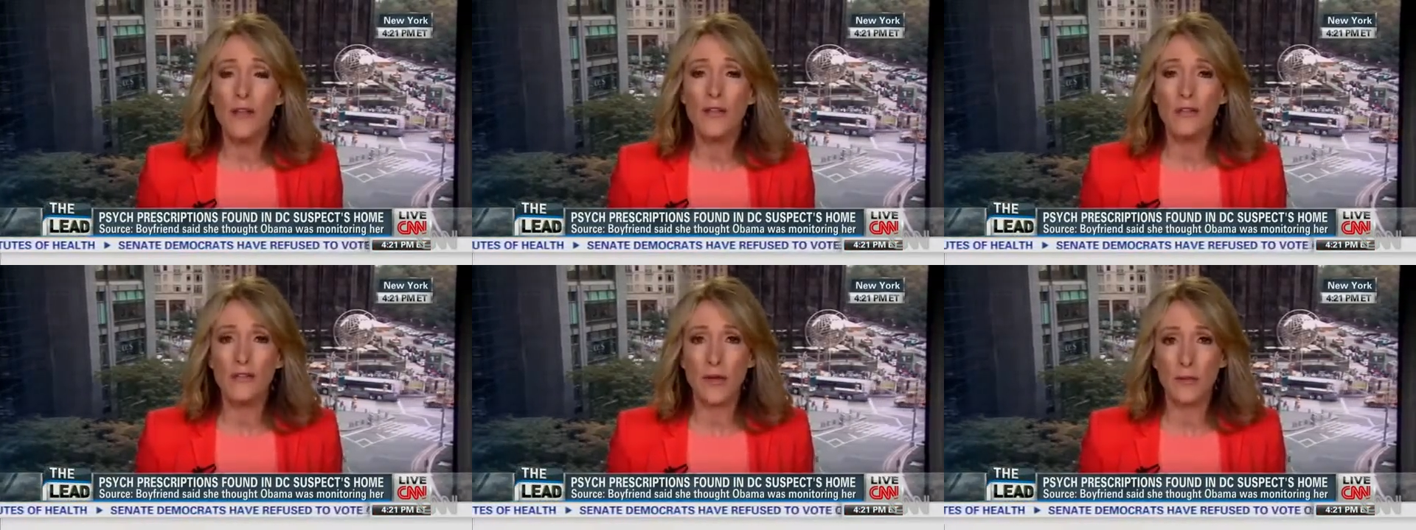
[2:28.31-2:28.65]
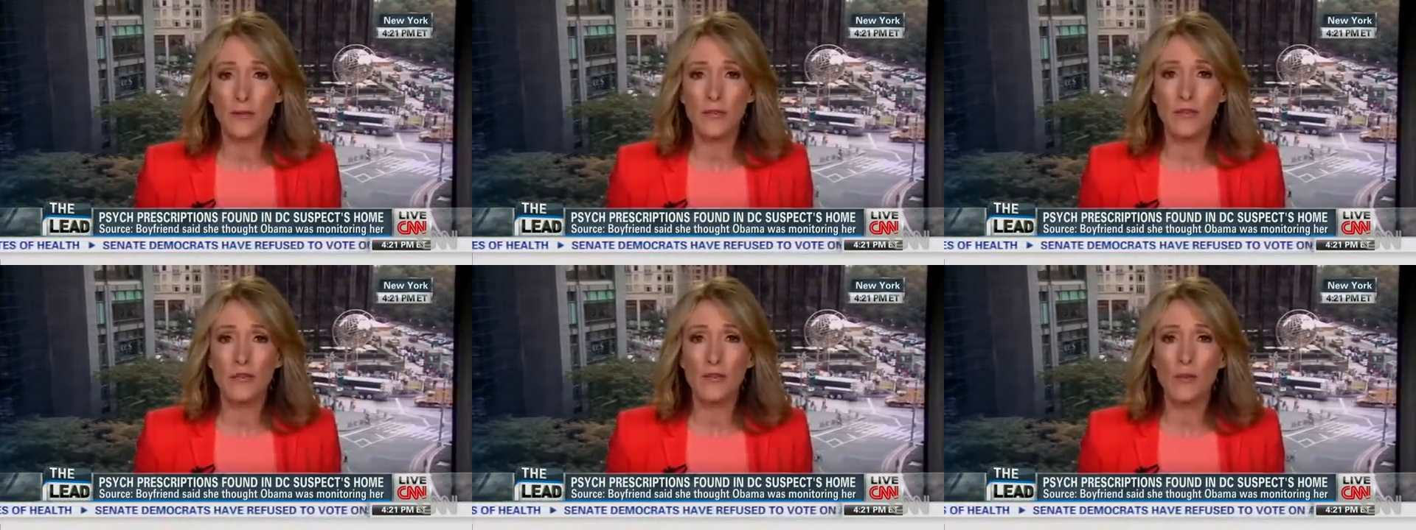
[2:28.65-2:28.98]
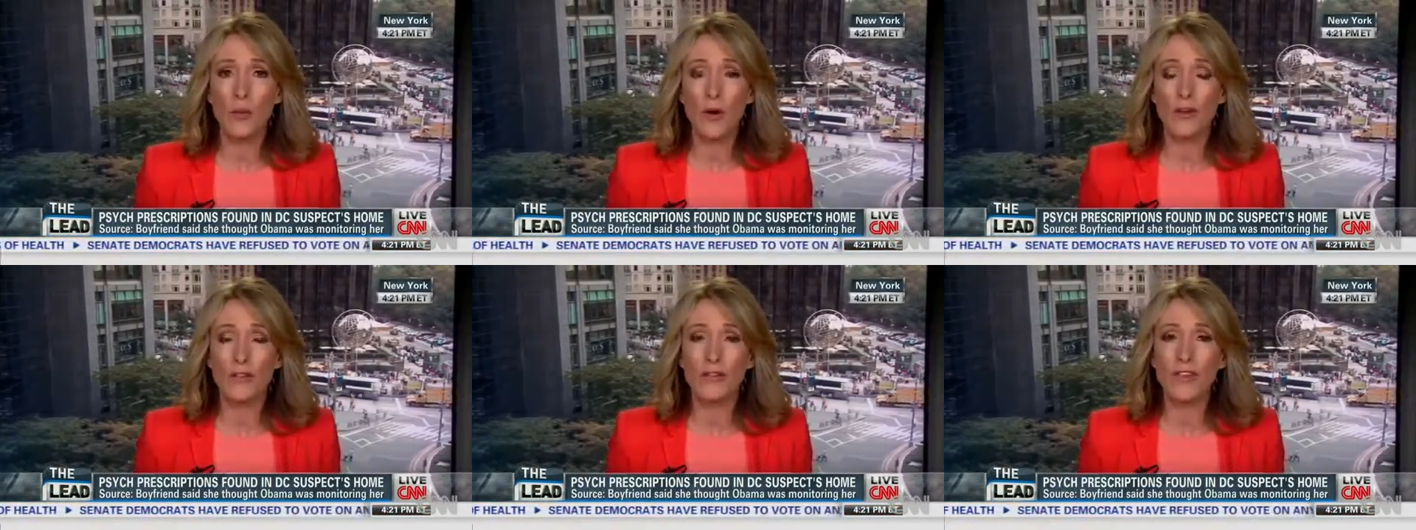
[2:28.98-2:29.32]
the substance
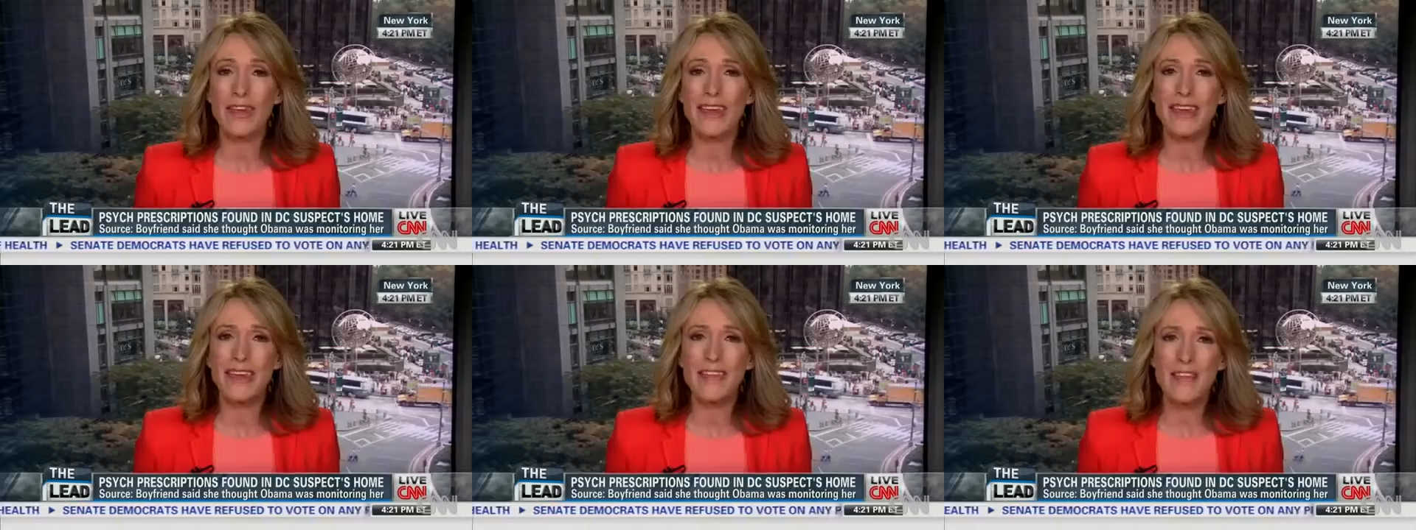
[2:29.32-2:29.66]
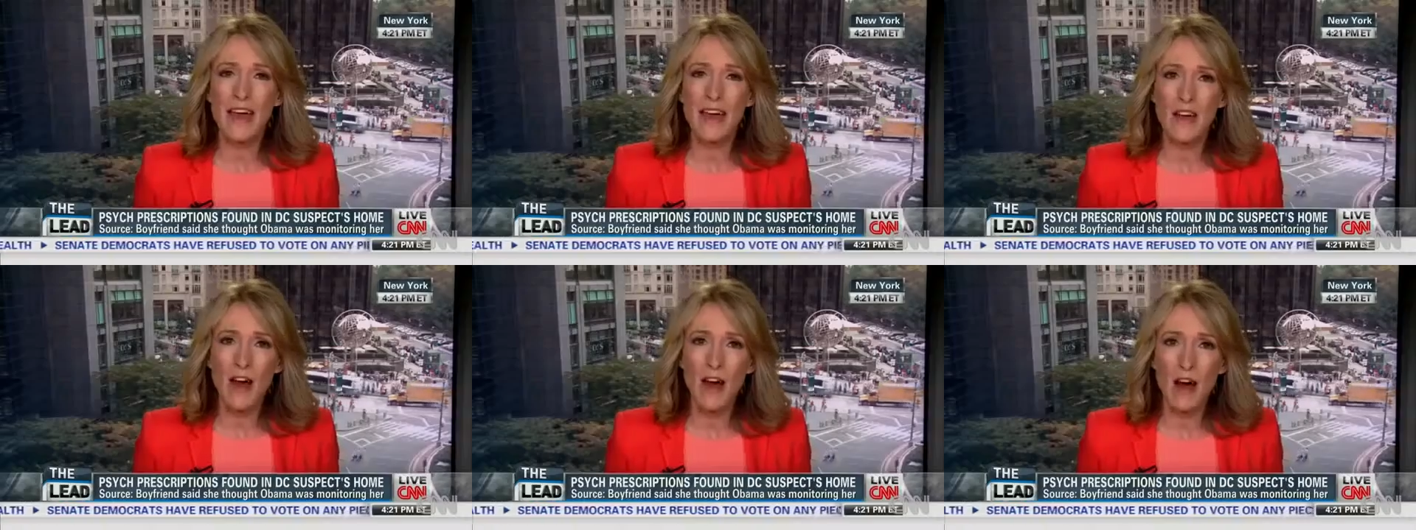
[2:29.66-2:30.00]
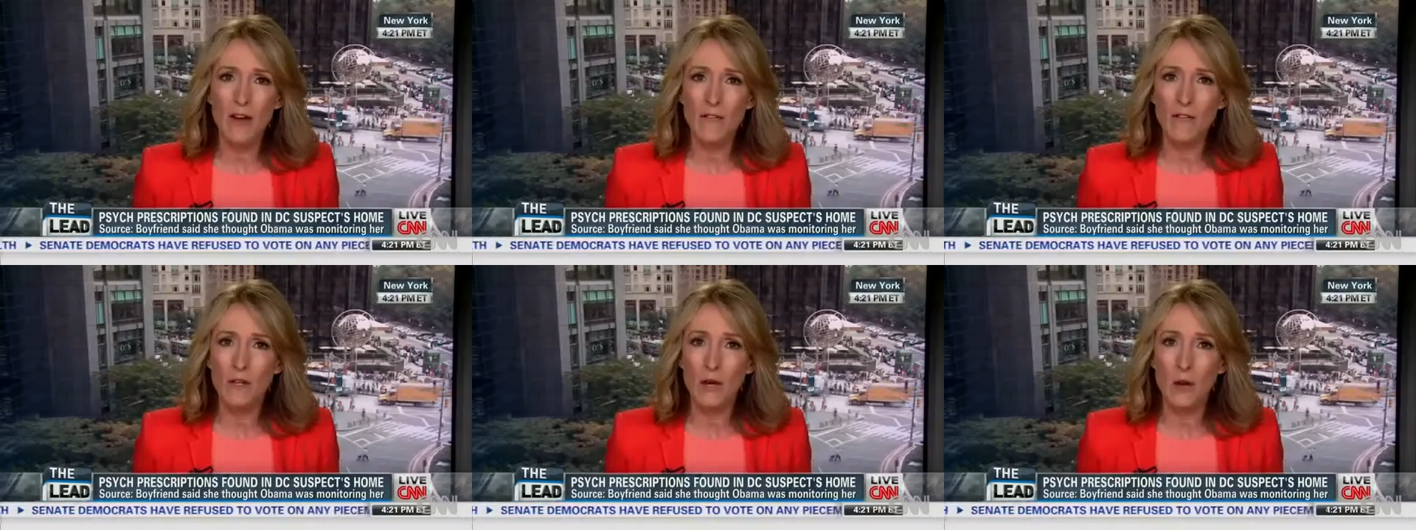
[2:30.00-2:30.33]
was in that
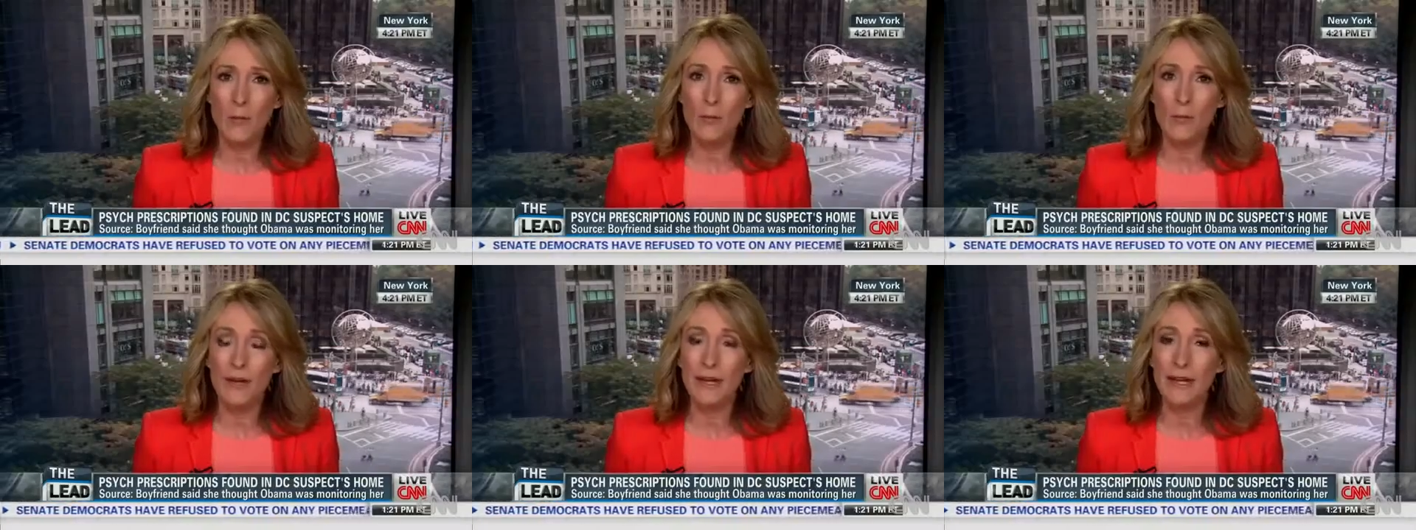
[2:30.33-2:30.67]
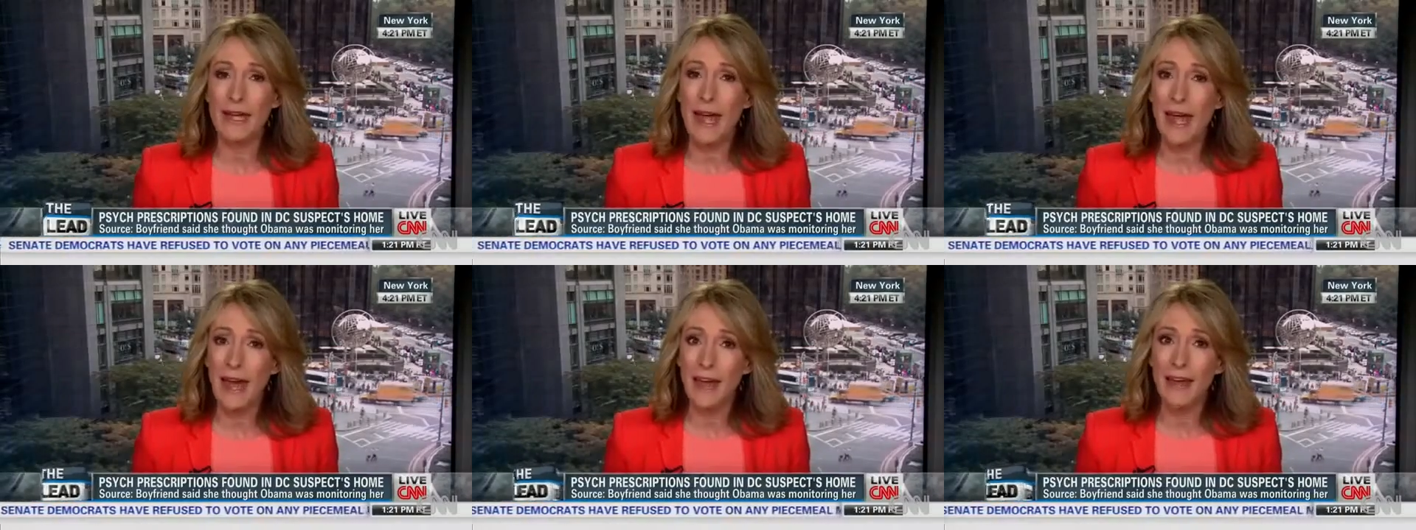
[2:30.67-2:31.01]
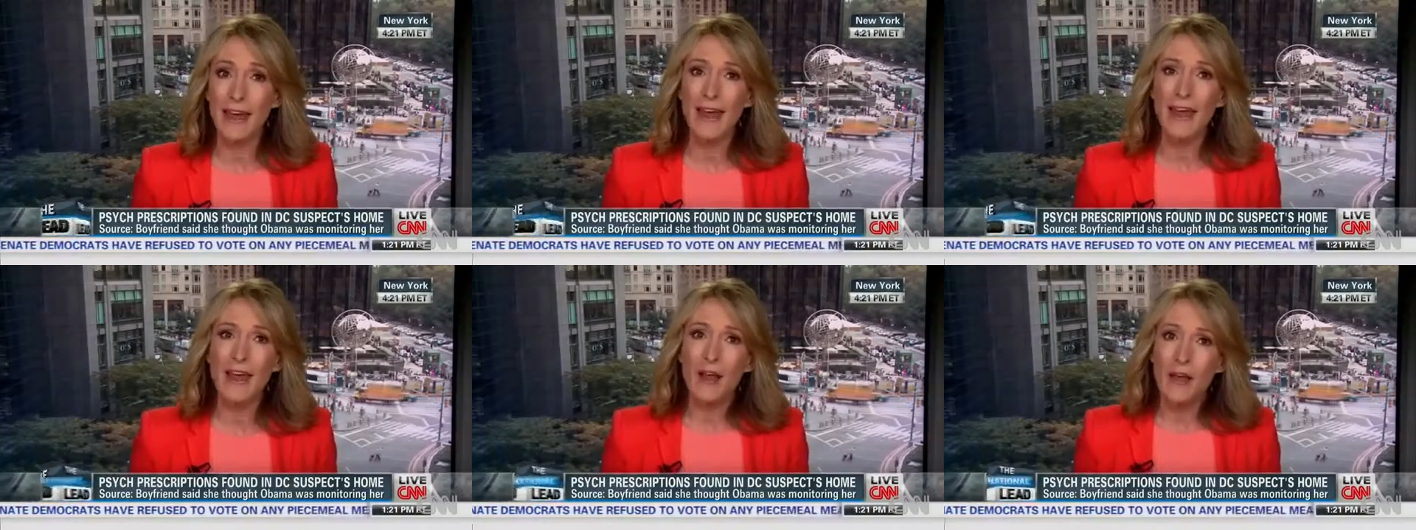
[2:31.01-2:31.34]
envelope. But again,